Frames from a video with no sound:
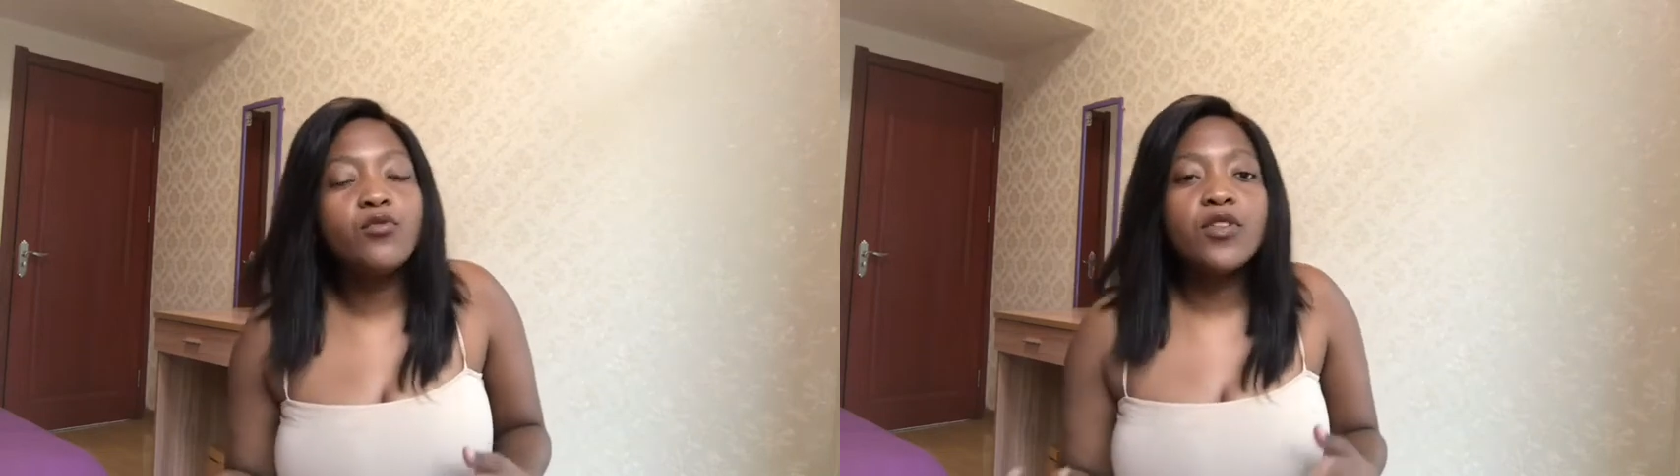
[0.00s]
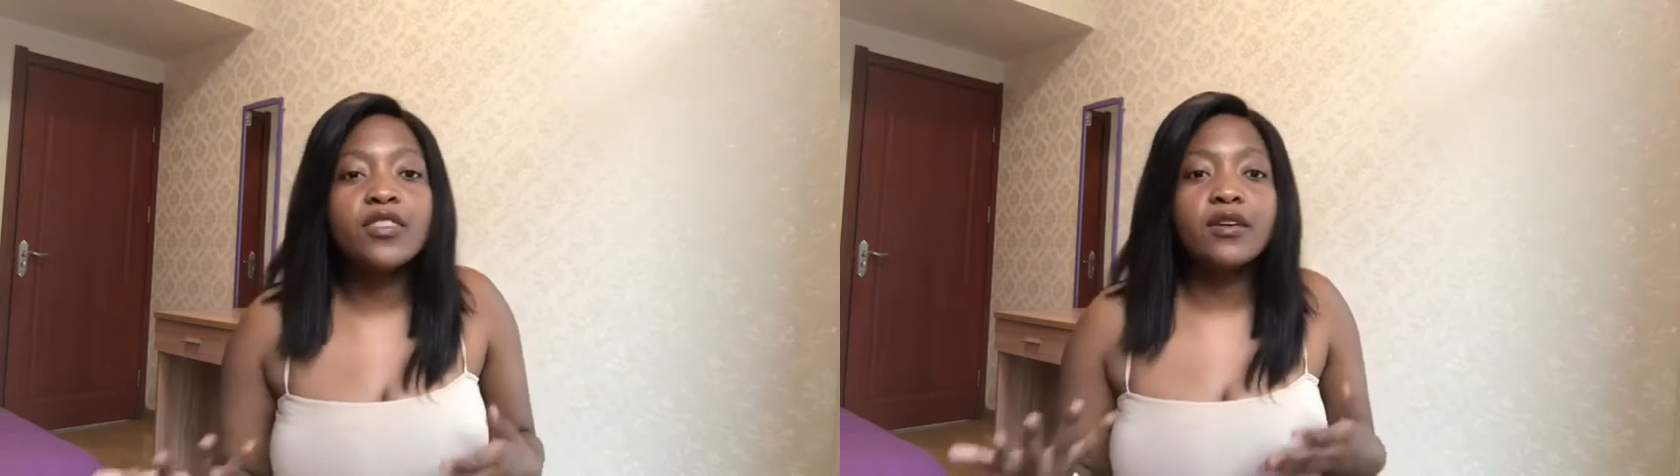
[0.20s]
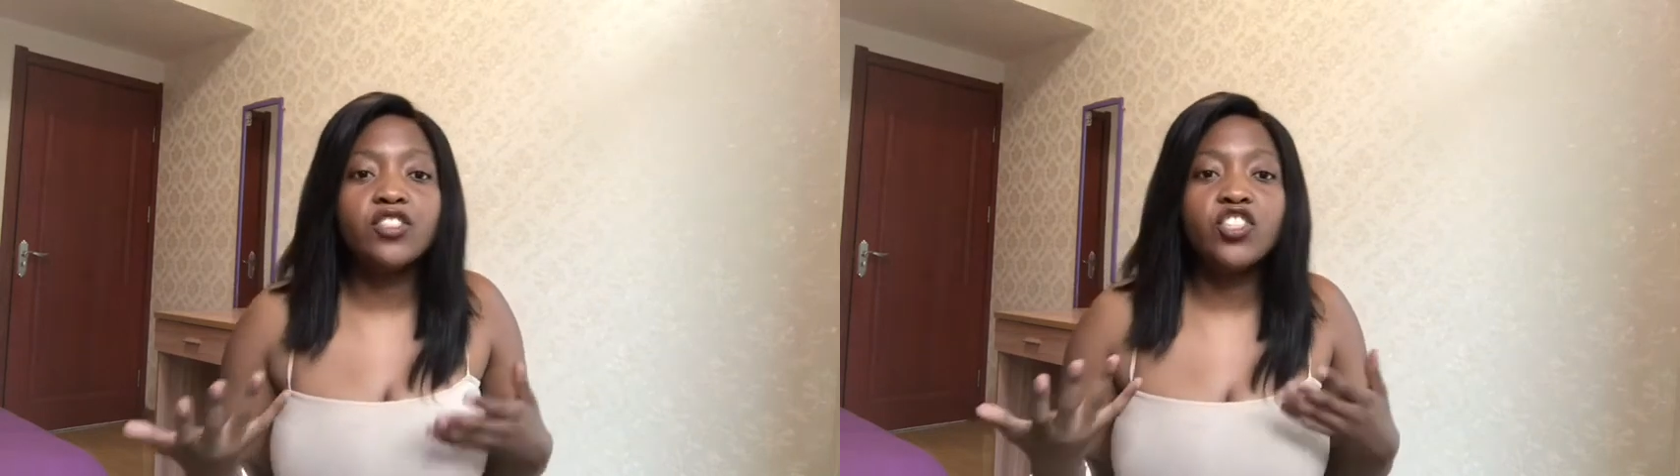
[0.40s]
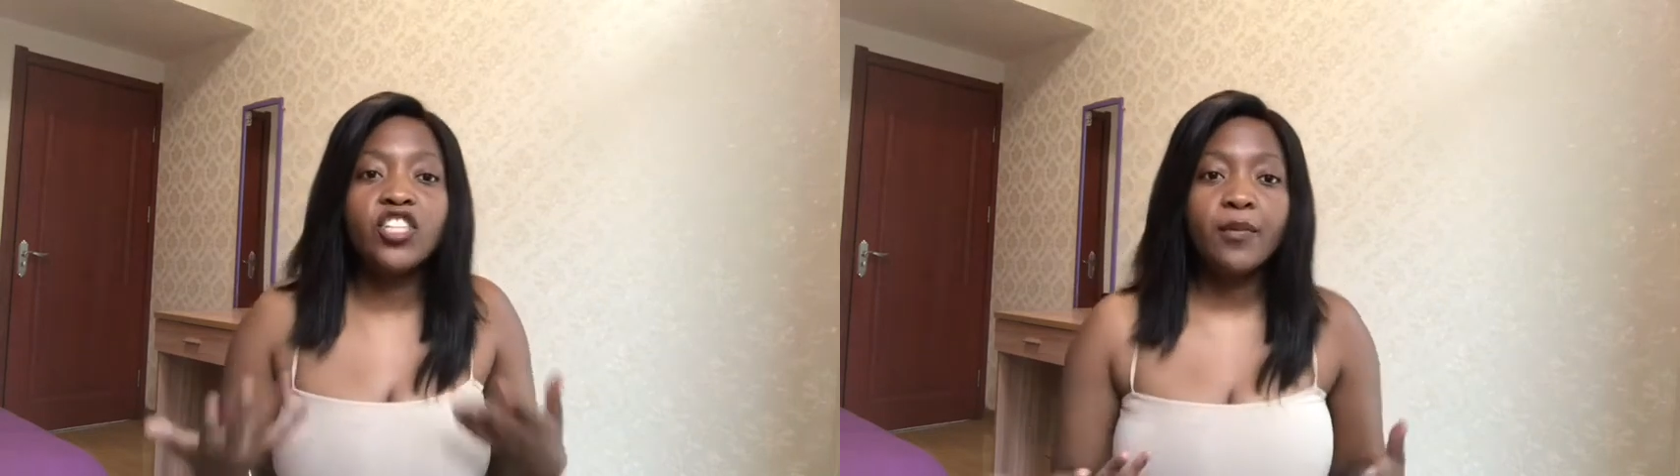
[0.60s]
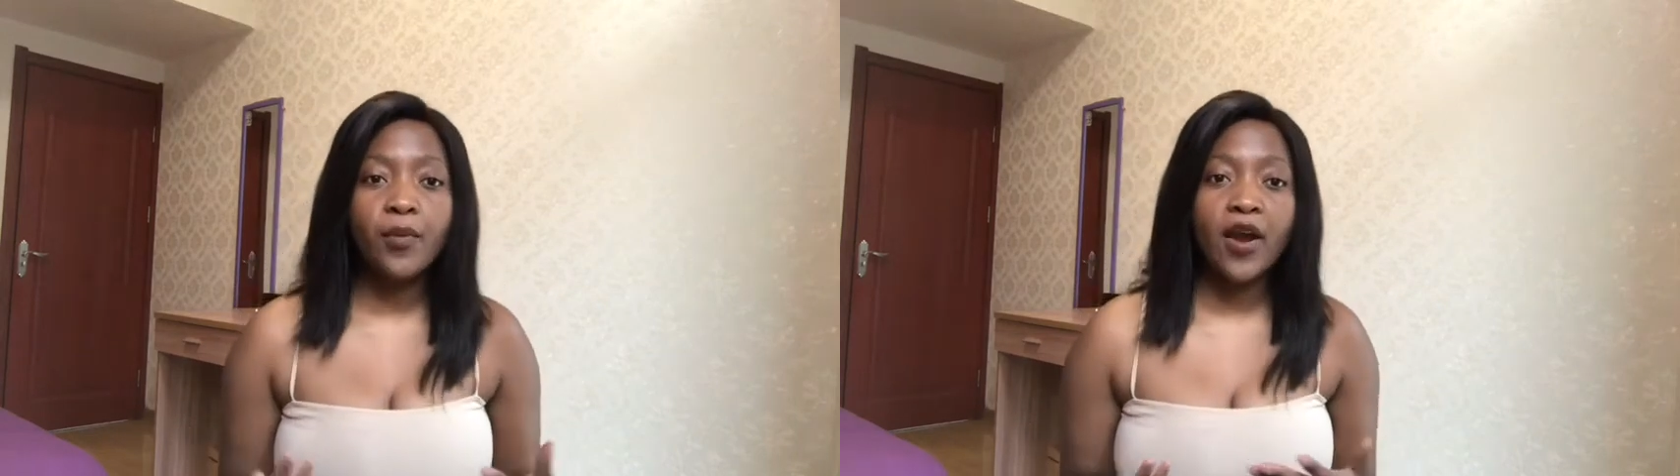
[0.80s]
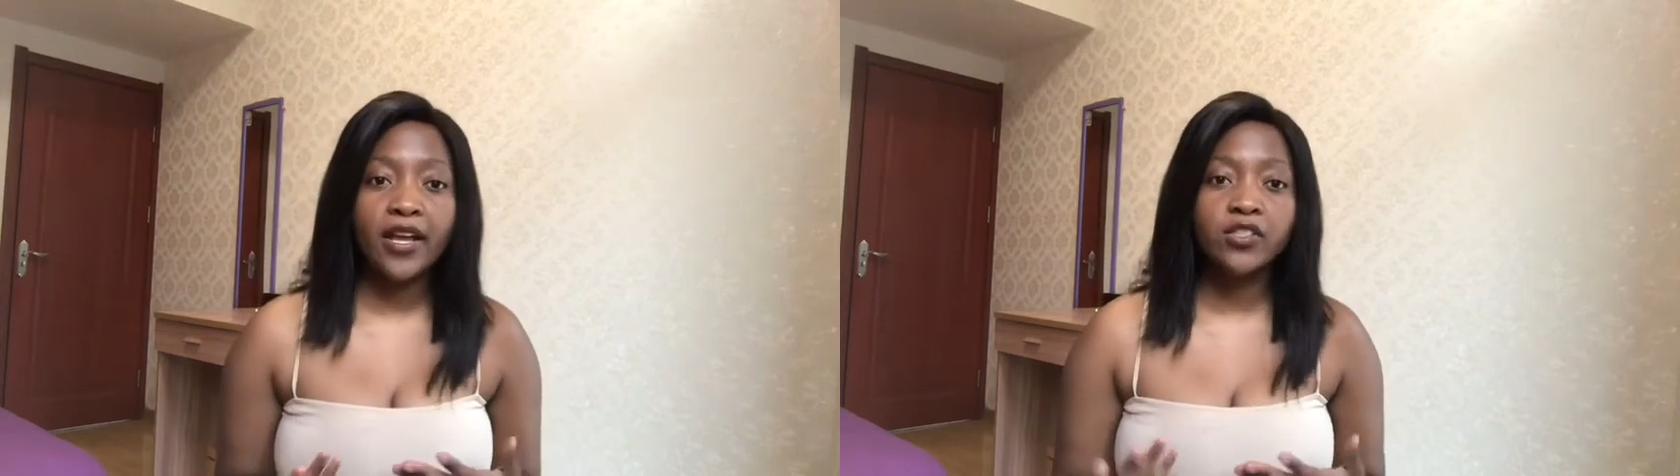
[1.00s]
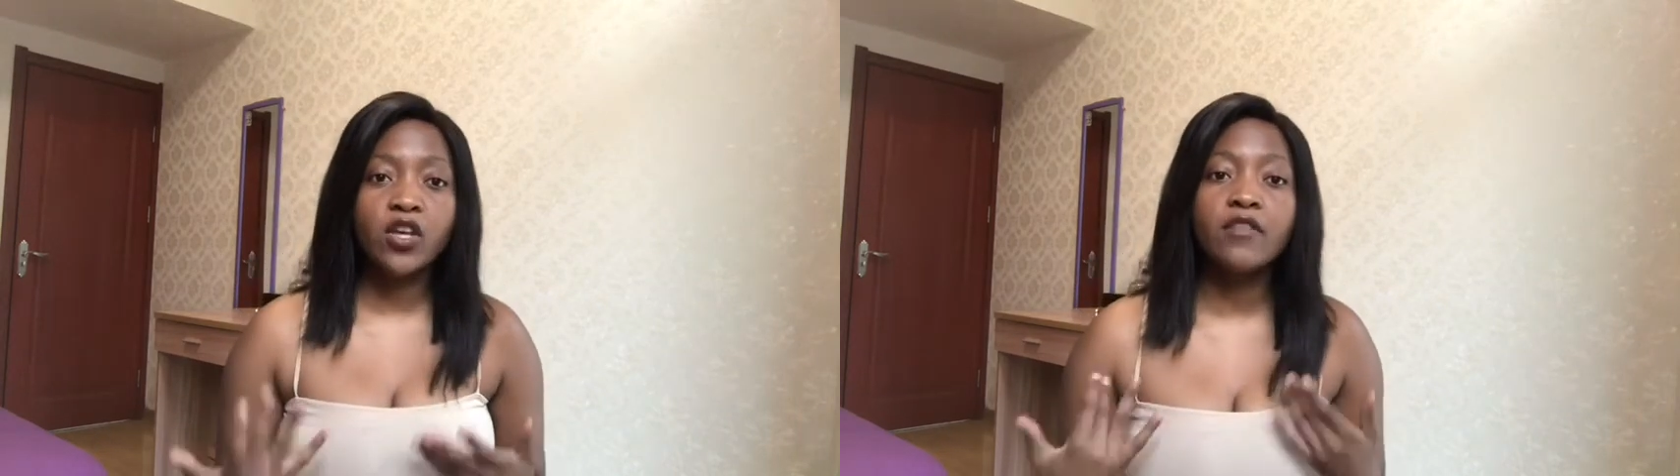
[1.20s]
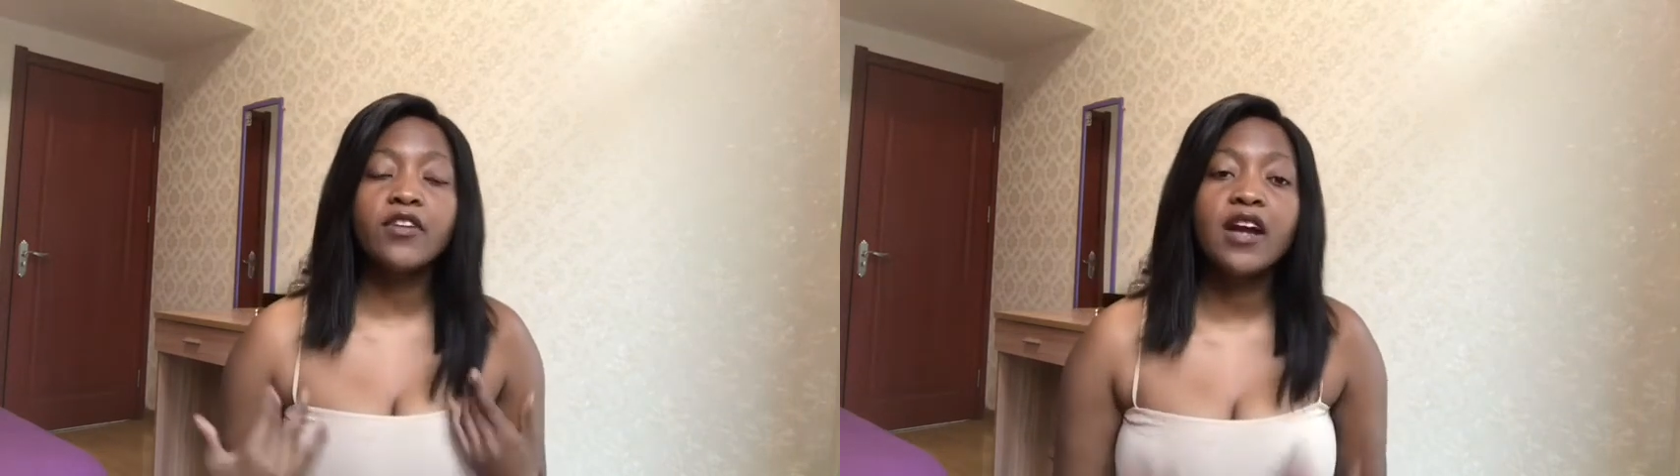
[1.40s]
when the share price
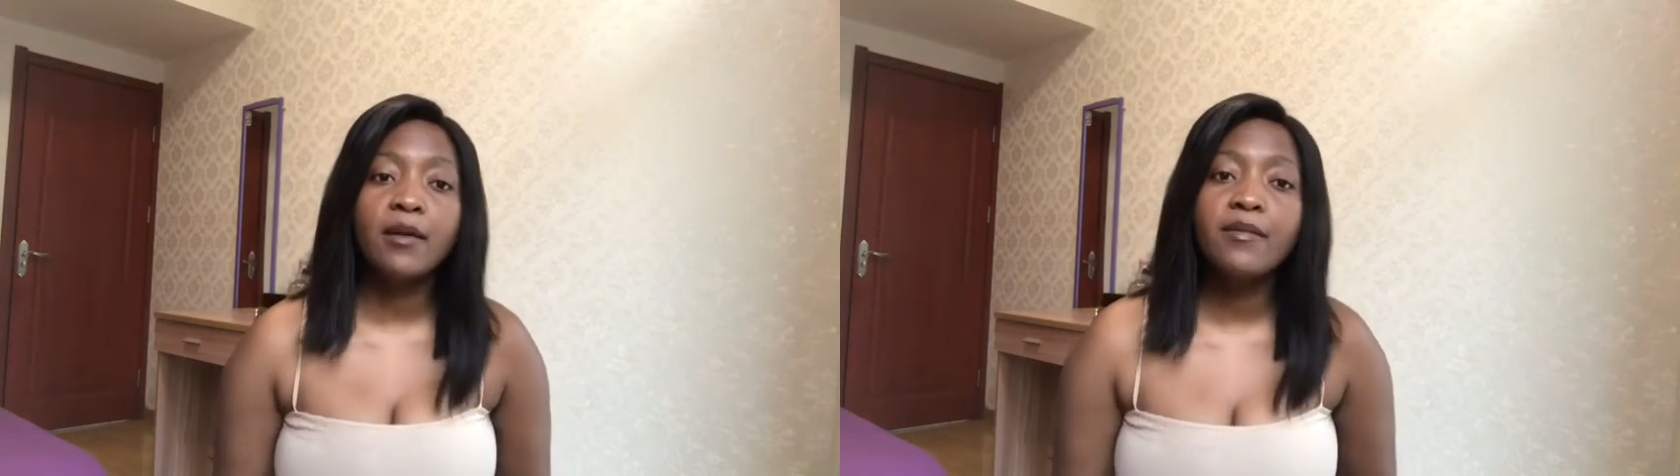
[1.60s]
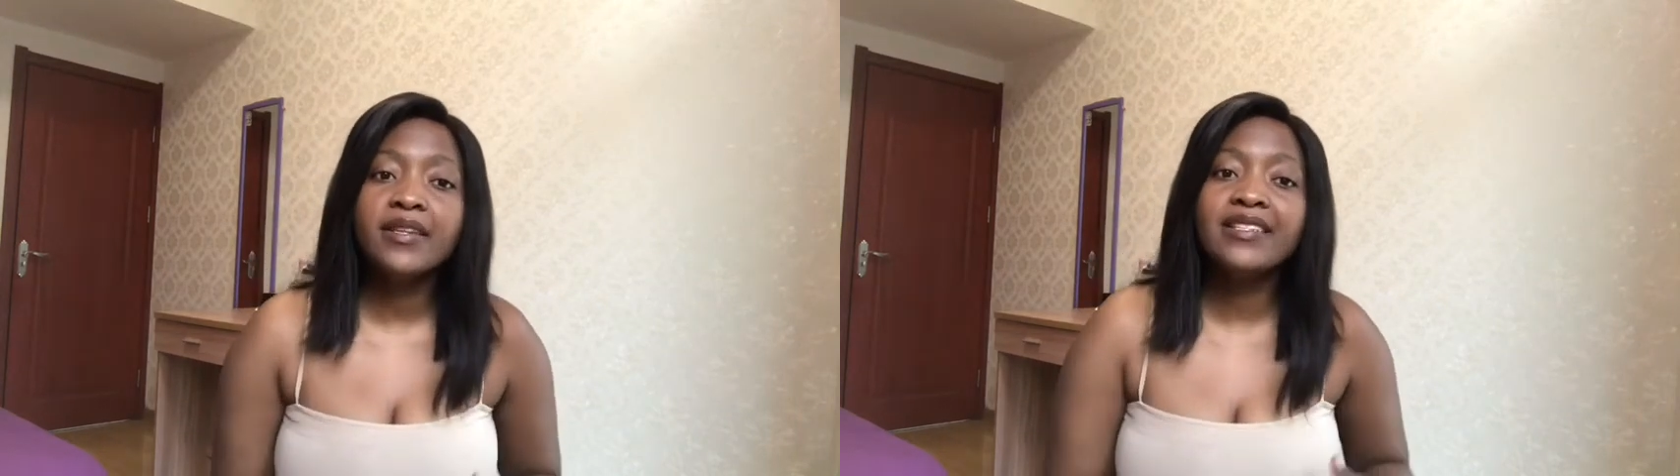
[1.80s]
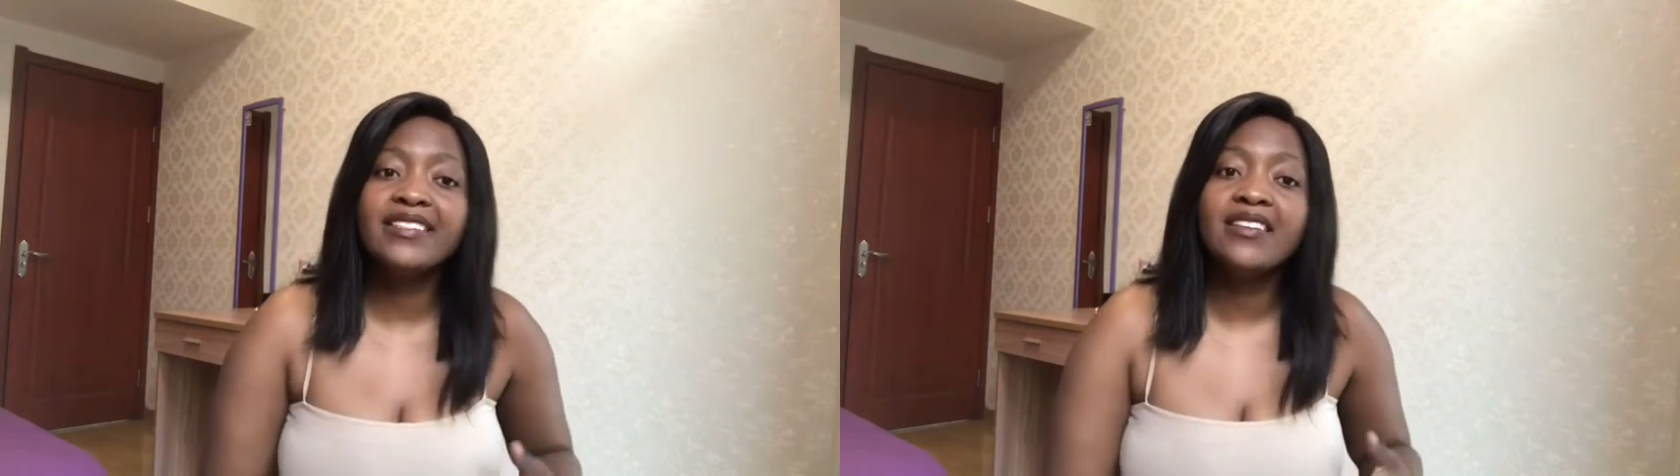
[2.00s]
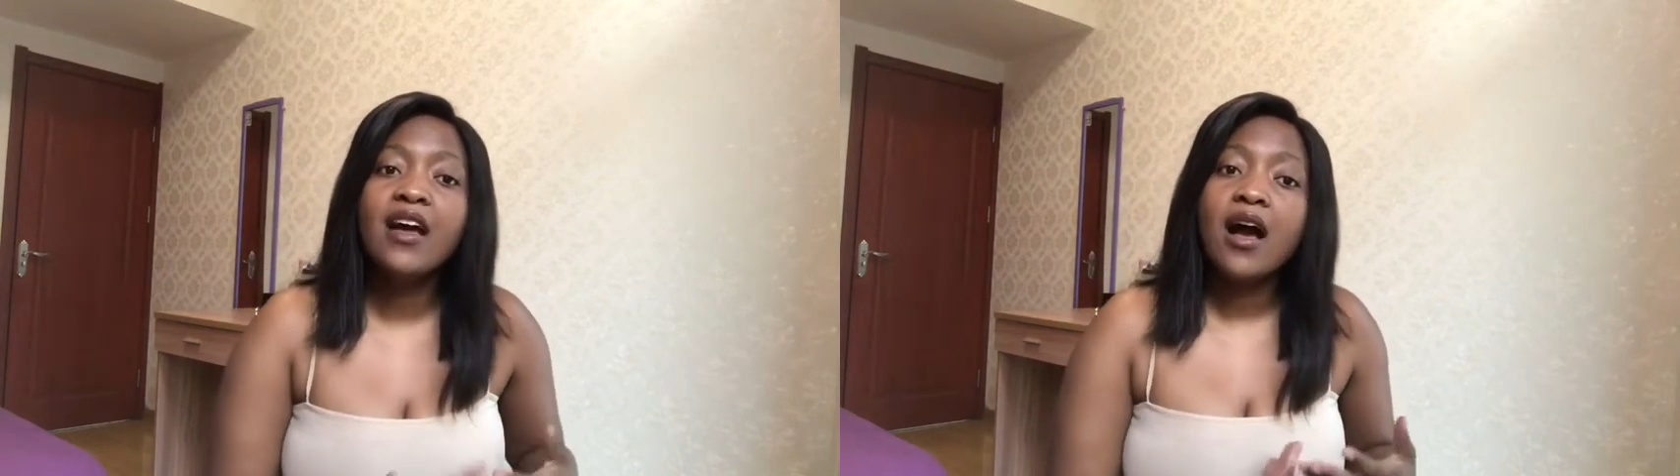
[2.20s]
of a company